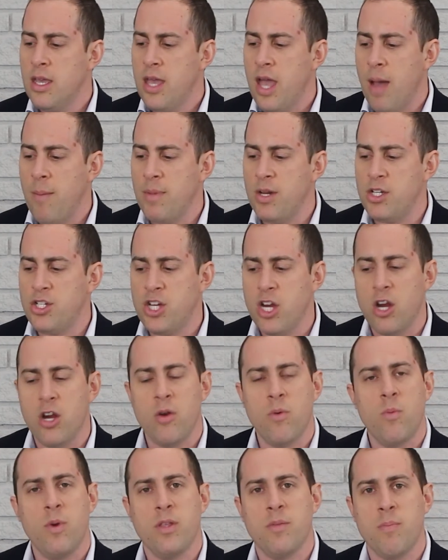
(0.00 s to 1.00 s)
I'm going to
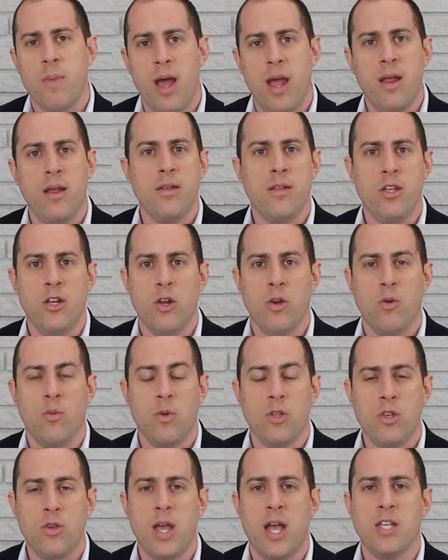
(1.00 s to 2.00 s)
share with
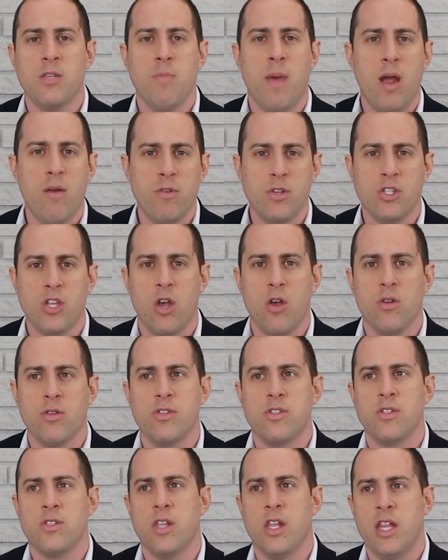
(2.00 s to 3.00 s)
you guys my
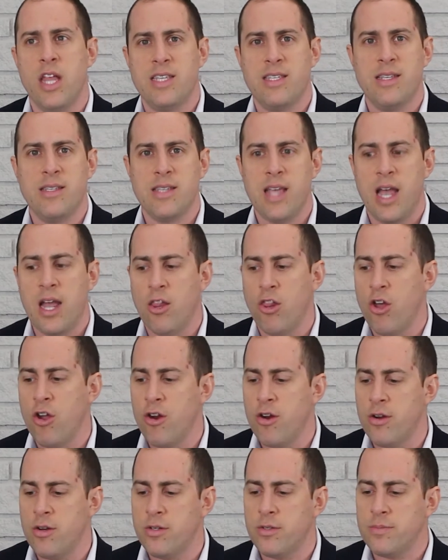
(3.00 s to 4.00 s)
results, the lessons I
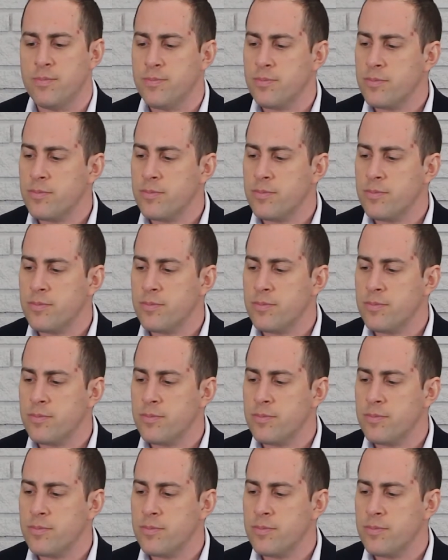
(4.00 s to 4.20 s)
learned.